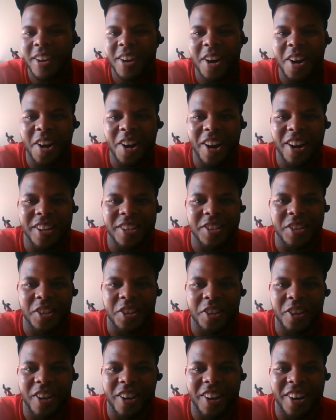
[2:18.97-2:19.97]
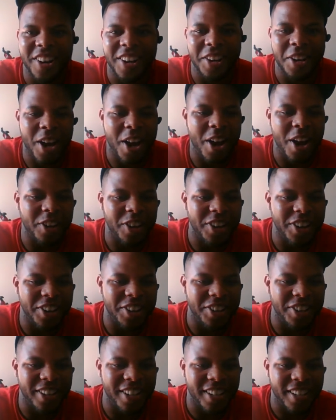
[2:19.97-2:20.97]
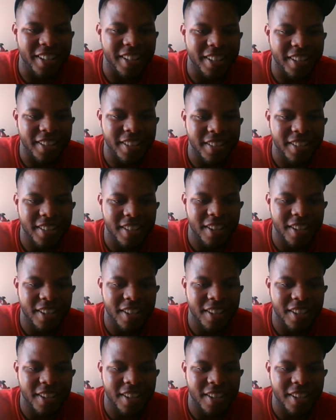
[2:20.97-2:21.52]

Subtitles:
All right, so I'll go.